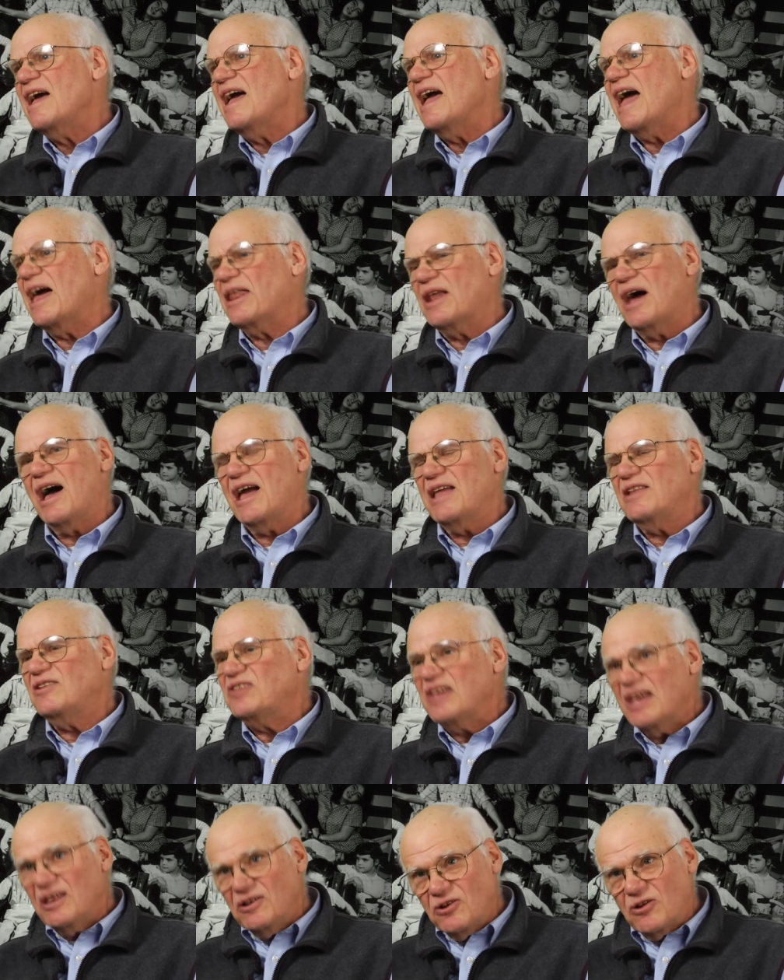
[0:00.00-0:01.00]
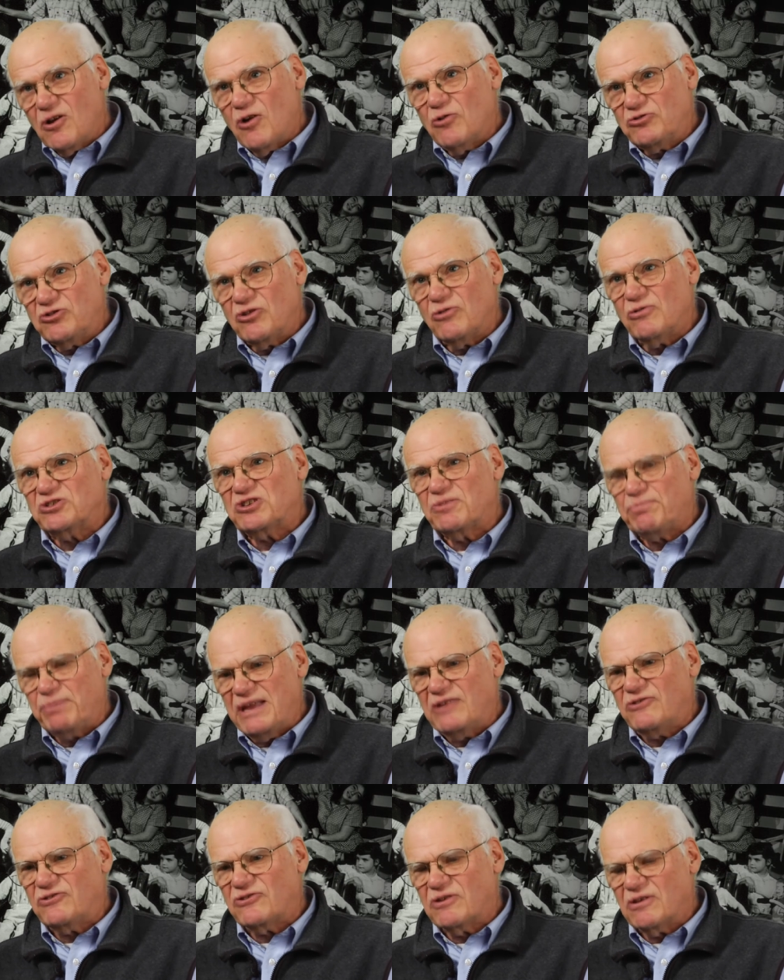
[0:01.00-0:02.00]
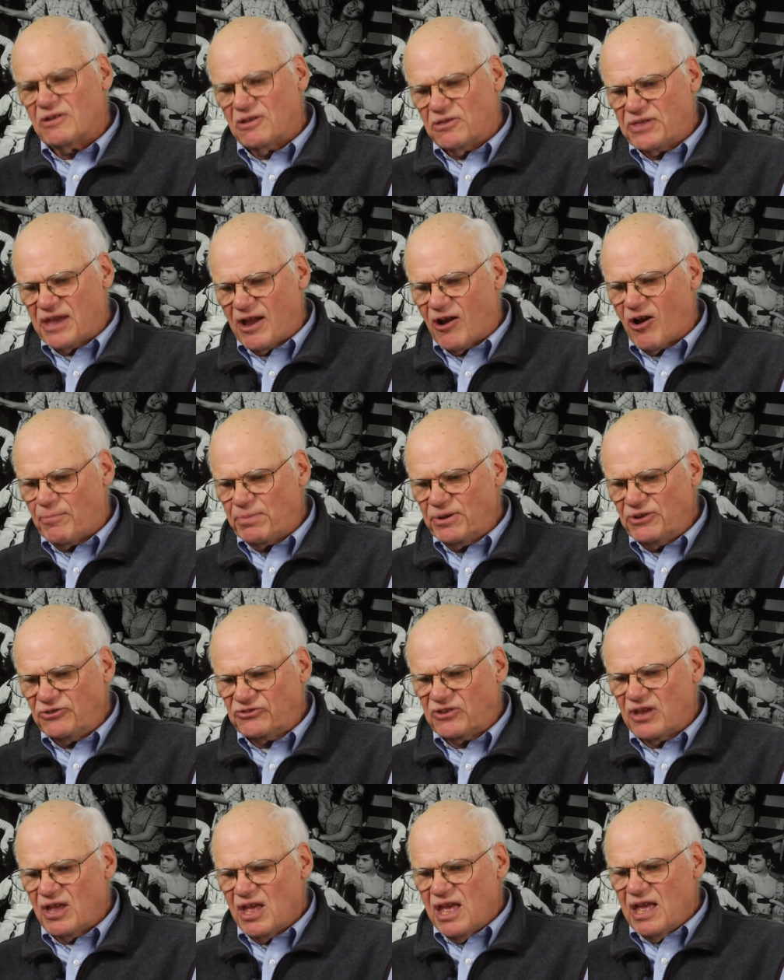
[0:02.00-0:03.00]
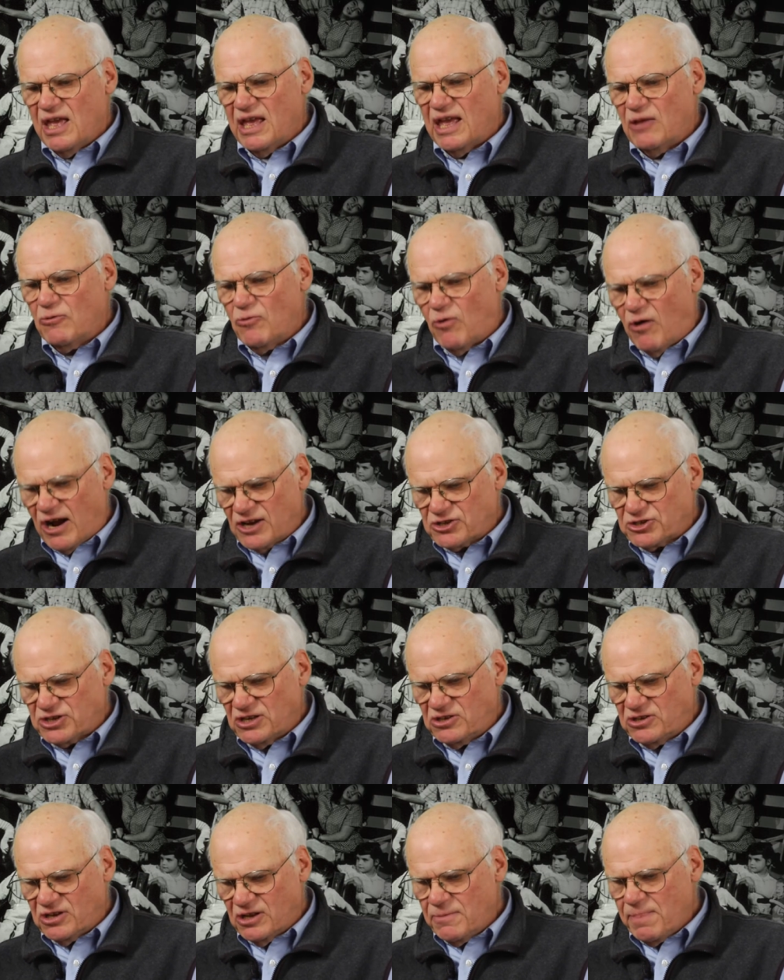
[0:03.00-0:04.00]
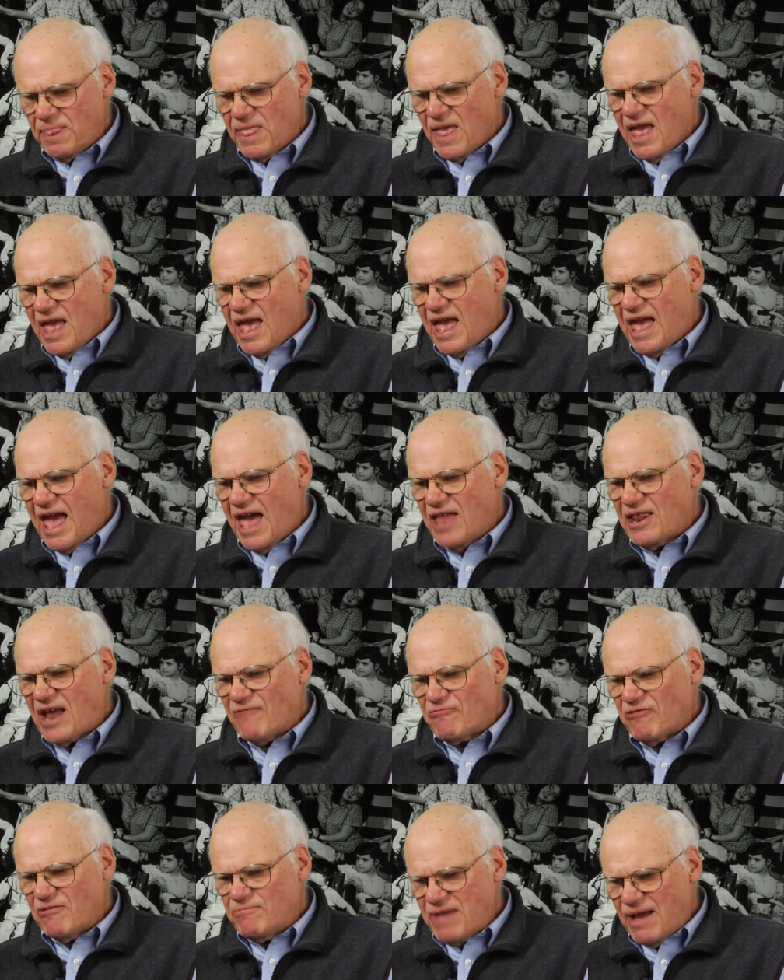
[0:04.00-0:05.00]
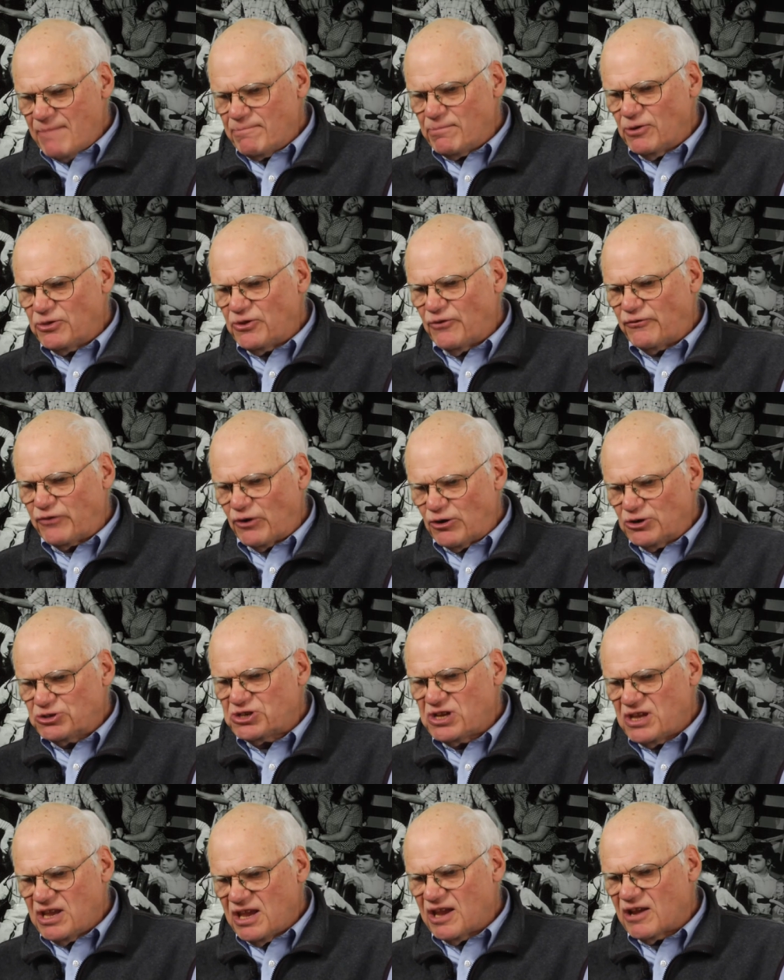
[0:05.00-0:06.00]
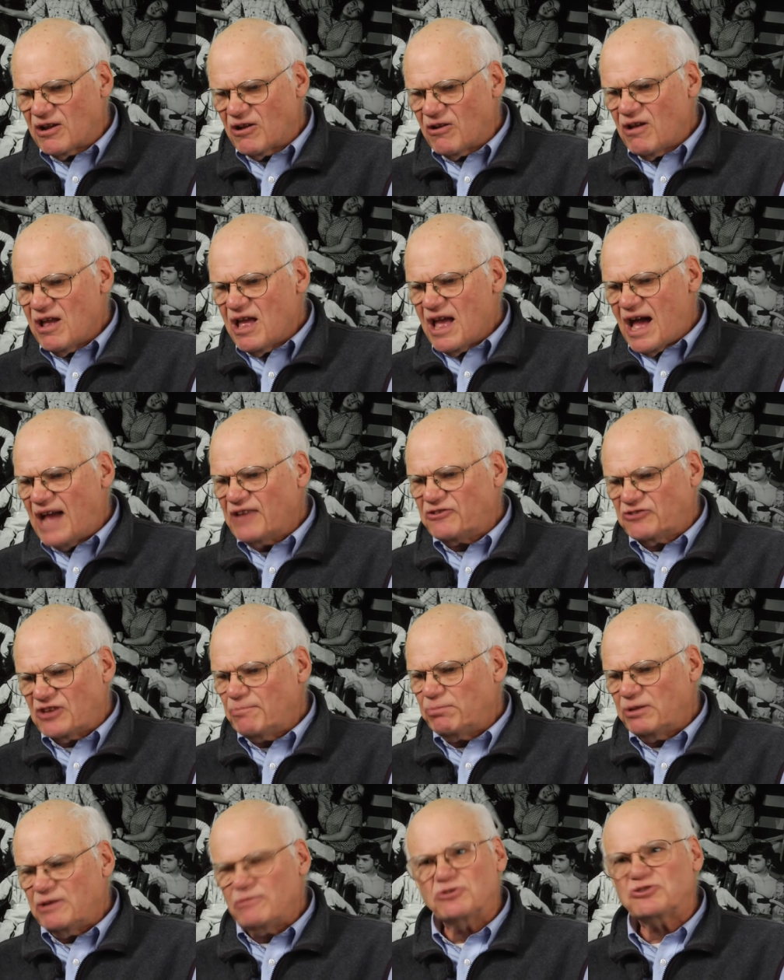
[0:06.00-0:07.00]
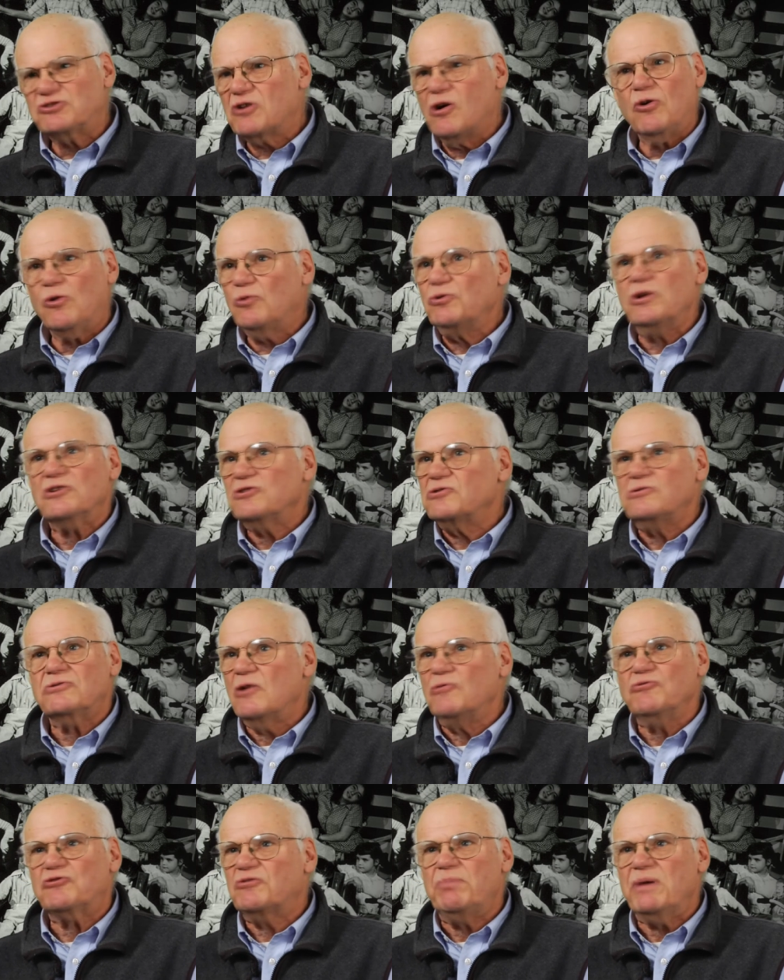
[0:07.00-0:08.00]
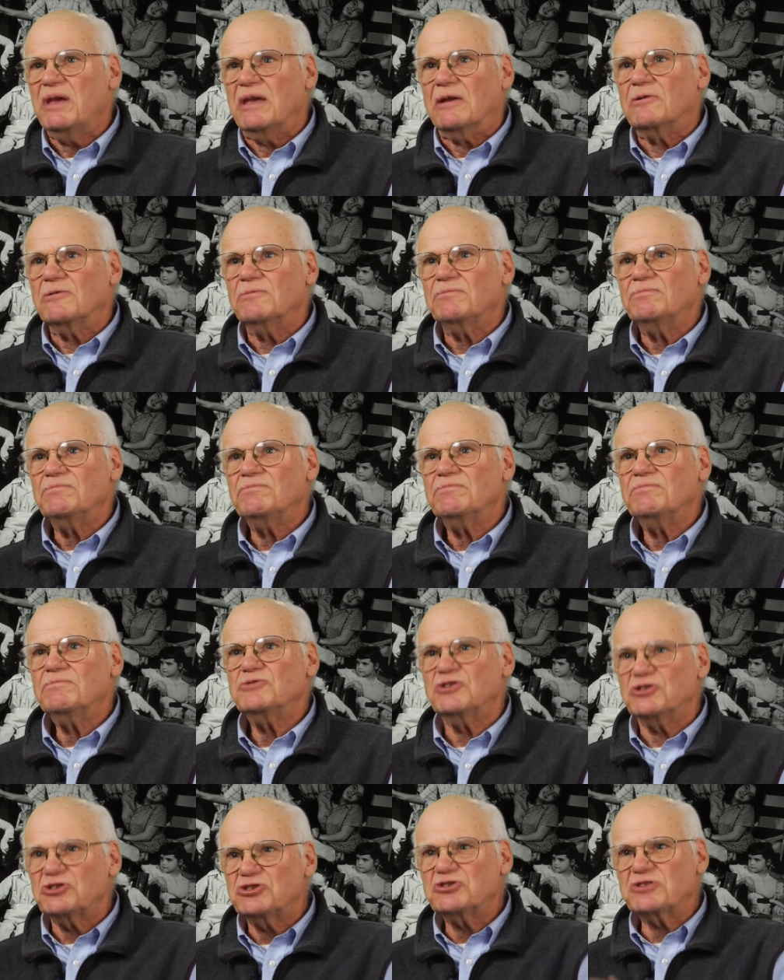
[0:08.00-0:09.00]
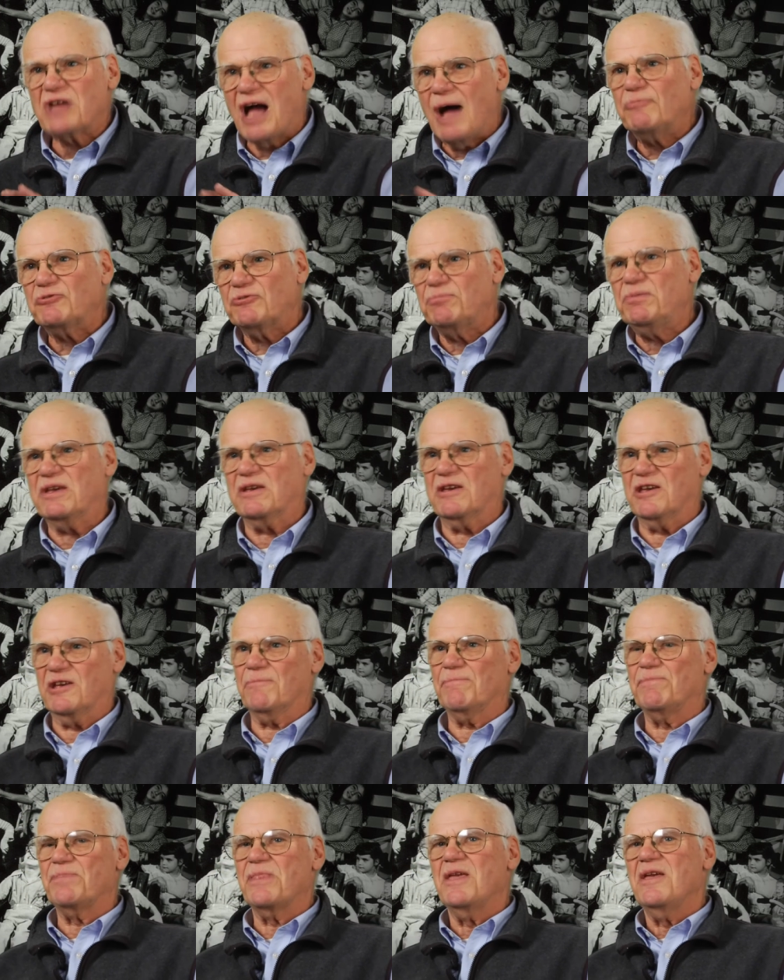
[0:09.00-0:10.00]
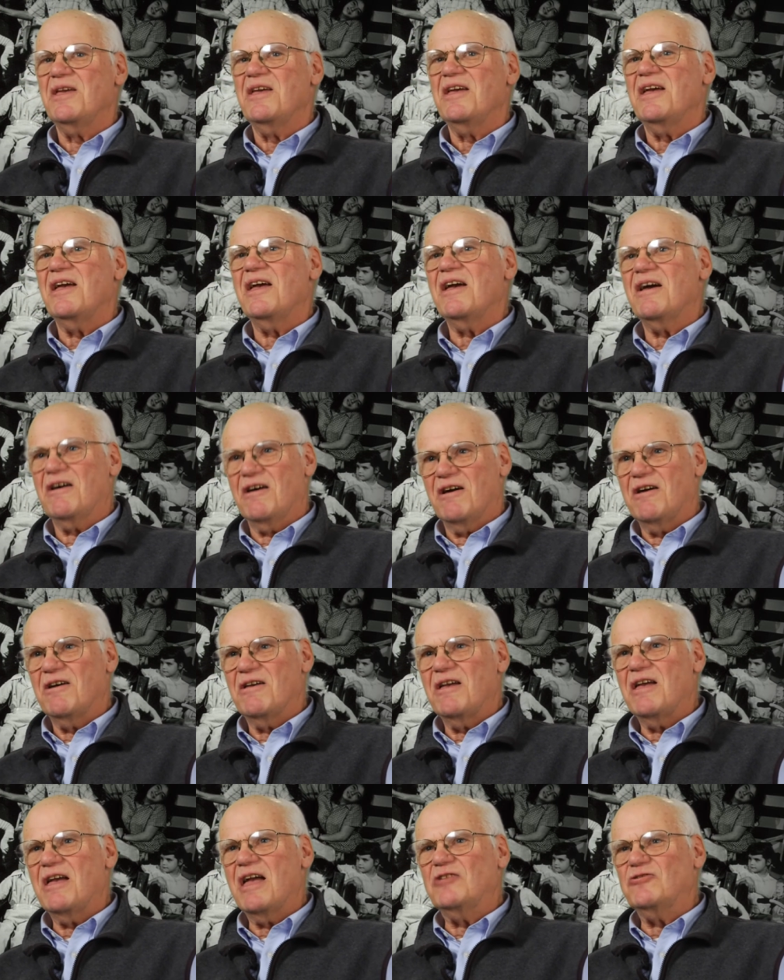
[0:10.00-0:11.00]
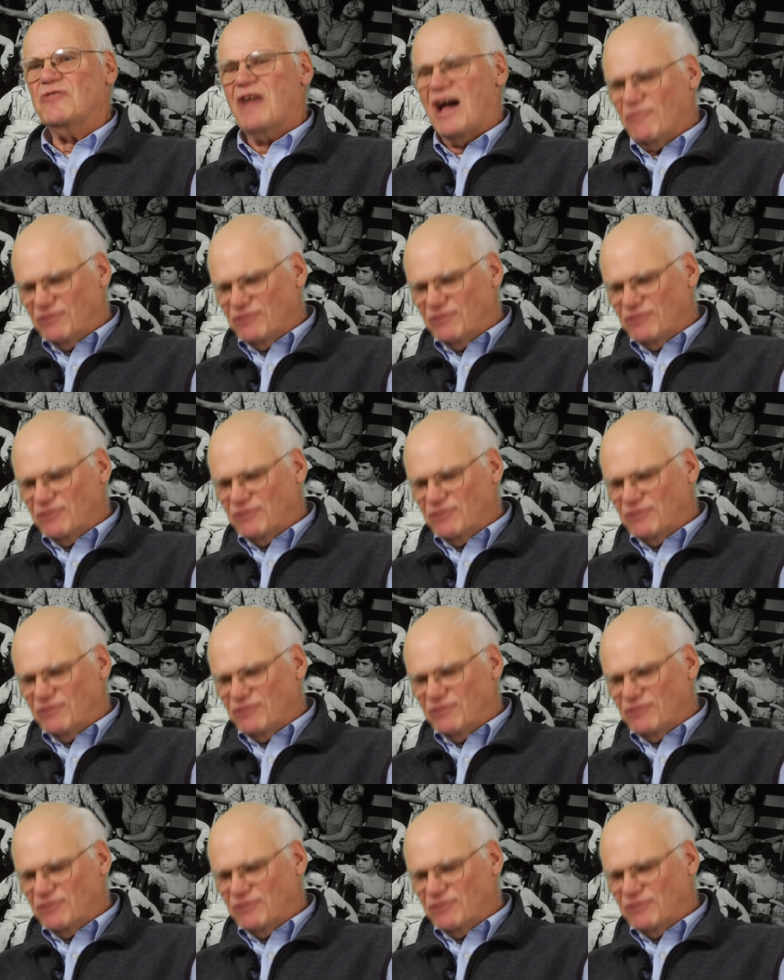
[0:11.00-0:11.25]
And I did go to a speech uh, therapist in Washington, and I remember the first year I simply was told, don't speak, just stop speaking. Uh, and I